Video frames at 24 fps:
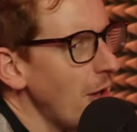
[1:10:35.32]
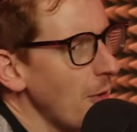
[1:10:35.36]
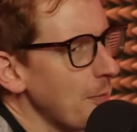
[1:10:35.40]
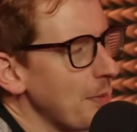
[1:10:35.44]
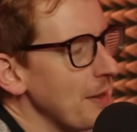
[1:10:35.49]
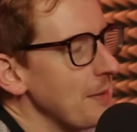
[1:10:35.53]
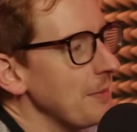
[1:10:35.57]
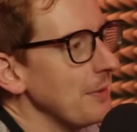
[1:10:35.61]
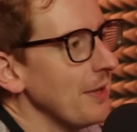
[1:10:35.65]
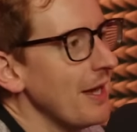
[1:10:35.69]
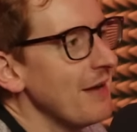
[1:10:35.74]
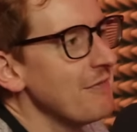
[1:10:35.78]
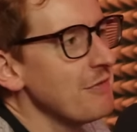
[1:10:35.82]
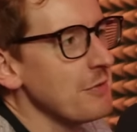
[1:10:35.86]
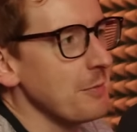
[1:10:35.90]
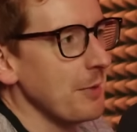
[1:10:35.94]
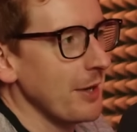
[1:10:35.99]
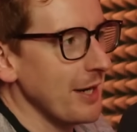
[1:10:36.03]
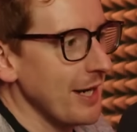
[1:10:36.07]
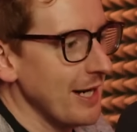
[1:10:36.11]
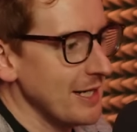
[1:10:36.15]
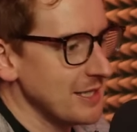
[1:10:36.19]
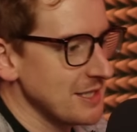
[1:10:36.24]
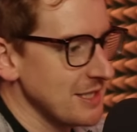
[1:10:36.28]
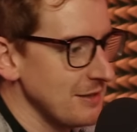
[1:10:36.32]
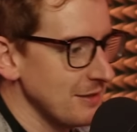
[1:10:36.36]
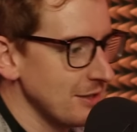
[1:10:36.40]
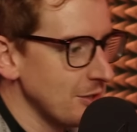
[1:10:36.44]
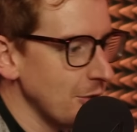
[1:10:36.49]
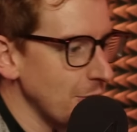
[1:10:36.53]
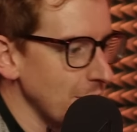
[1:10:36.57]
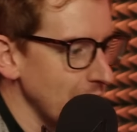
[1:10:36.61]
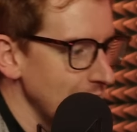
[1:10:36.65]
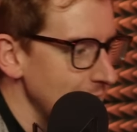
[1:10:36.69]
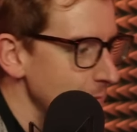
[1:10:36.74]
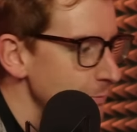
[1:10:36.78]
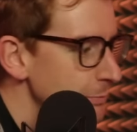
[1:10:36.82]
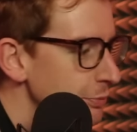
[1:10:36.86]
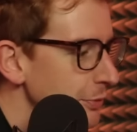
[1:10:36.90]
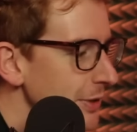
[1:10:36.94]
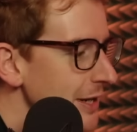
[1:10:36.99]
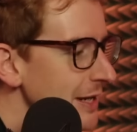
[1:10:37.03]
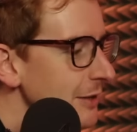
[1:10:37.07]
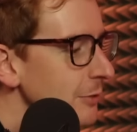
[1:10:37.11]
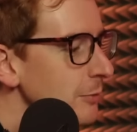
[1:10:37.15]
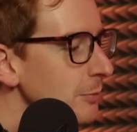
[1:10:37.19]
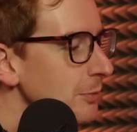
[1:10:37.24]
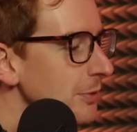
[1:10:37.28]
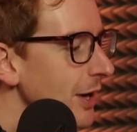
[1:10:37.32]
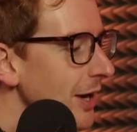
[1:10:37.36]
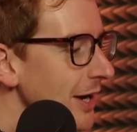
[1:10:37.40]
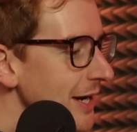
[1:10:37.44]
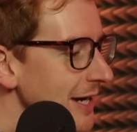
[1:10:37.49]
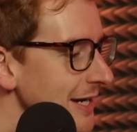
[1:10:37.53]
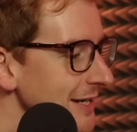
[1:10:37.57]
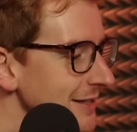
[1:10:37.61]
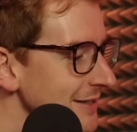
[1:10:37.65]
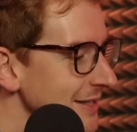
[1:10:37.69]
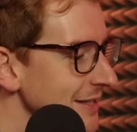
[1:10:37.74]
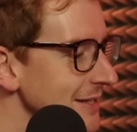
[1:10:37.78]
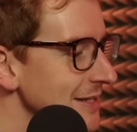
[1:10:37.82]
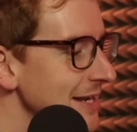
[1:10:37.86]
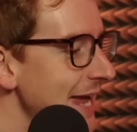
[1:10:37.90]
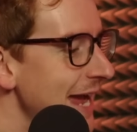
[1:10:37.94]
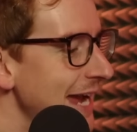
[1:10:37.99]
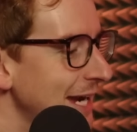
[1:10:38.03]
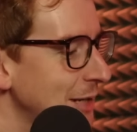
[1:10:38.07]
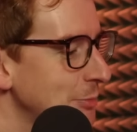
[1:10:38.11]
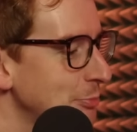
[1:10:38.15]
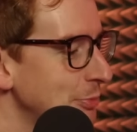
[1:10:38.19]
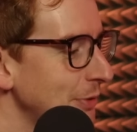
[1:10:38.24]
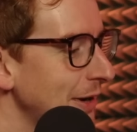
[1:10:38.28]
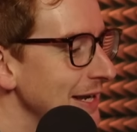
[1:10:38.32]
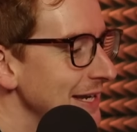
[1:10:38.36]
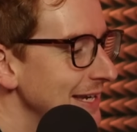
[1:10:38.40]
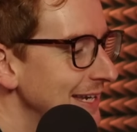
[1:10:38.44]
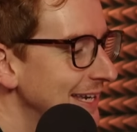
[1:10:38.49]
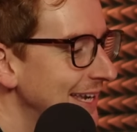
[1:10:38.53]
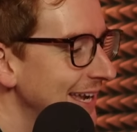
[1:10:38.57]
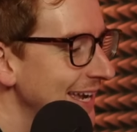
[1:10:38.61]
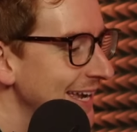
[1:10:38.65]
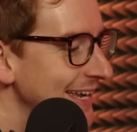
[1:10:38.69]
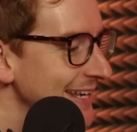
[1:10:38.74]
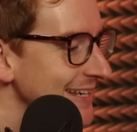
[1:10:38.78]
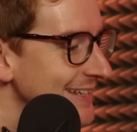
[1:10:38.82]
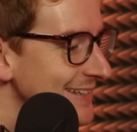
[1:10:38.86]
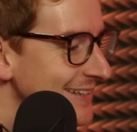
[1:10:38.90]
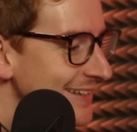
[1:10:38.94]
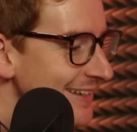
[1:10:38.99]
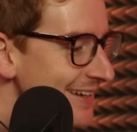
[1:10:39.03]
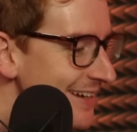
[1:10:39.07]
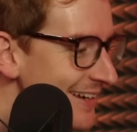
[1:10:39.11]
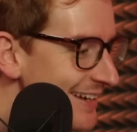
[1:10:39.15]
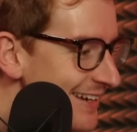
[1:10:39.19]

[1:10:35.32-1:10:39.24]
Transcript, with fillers: of people, everybody actually, can call him Brittle Brian, the neck break kid.